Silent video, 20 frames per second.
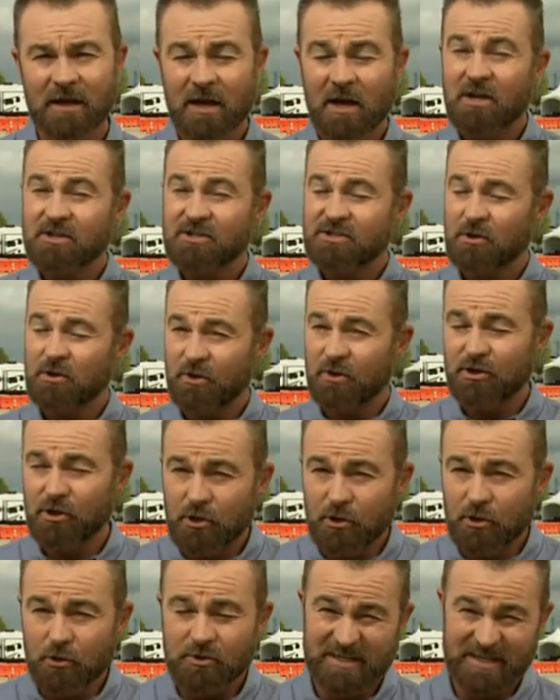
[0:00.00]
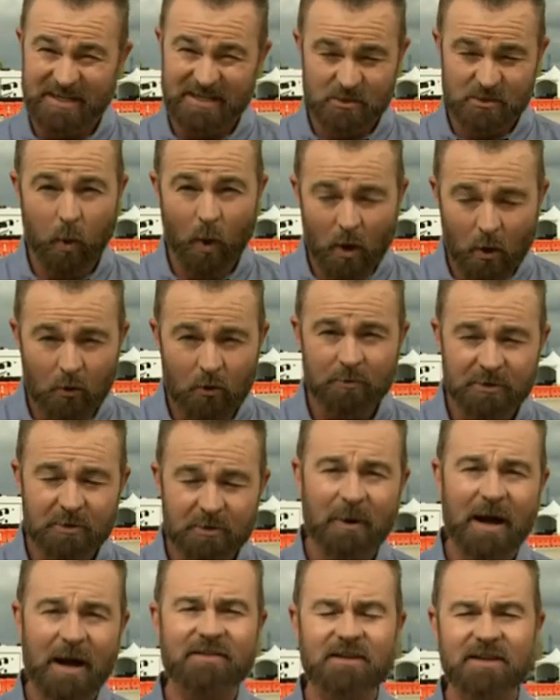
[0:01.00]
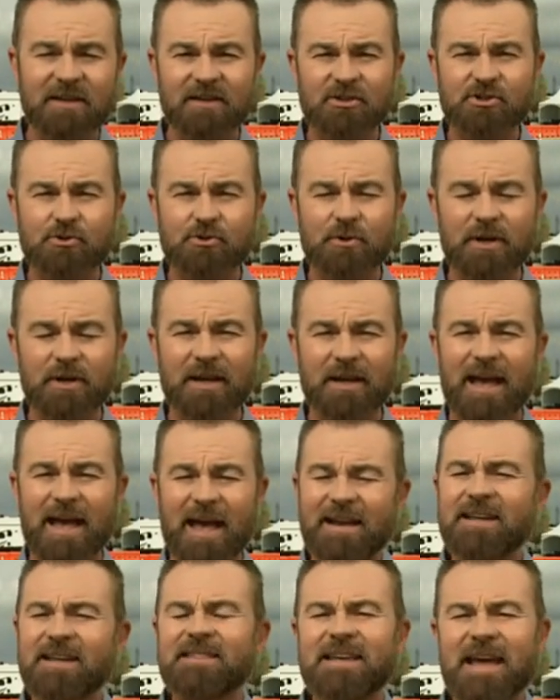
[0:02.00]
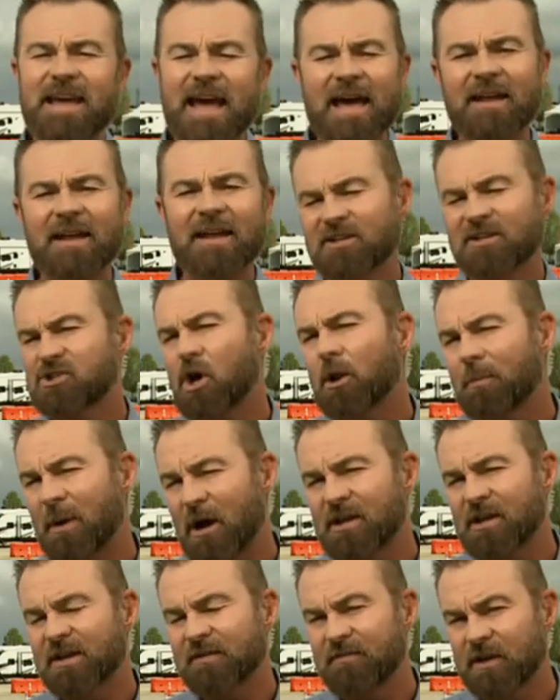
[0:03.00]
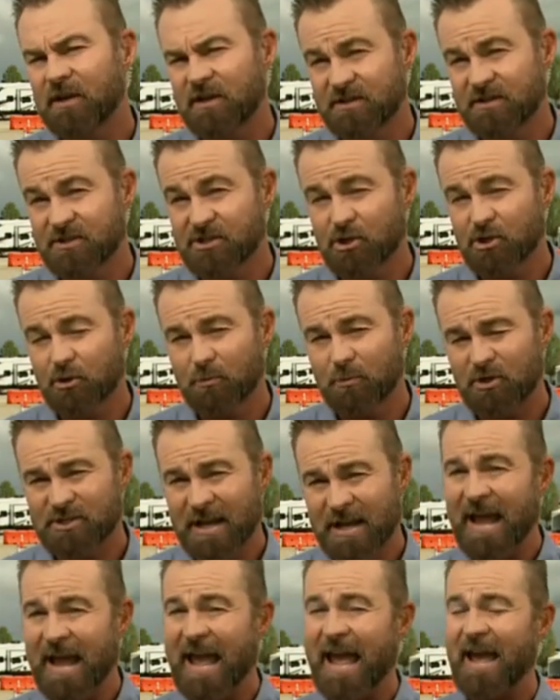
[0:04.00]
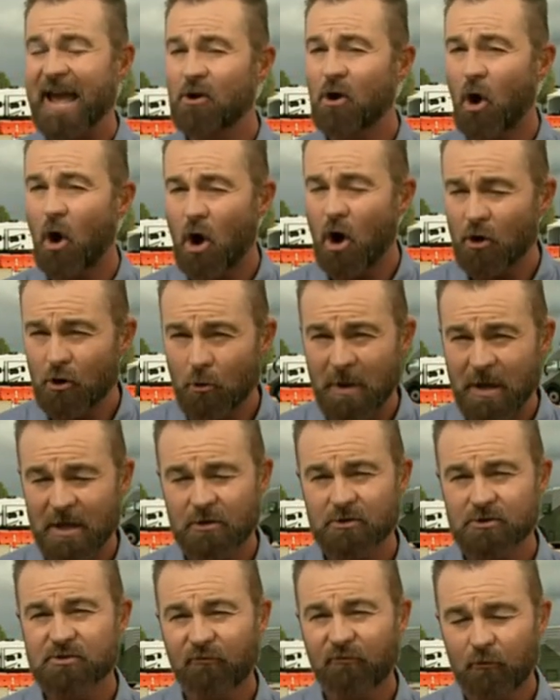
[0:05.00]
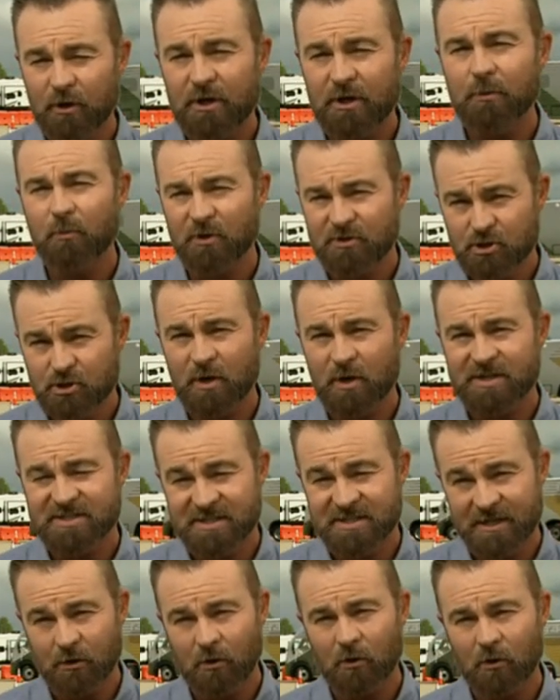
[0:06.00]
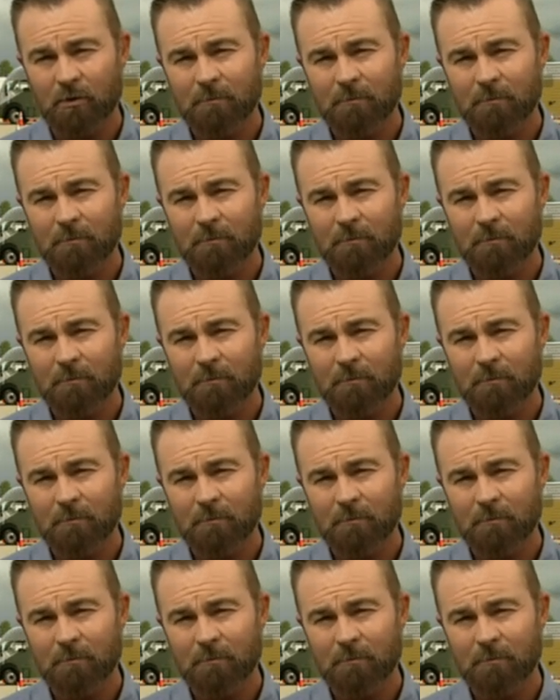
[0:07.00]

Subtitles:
So the news is welcomed by the industry, and in the end, it's all about giving consumers and automakers freedom with choice, Neil.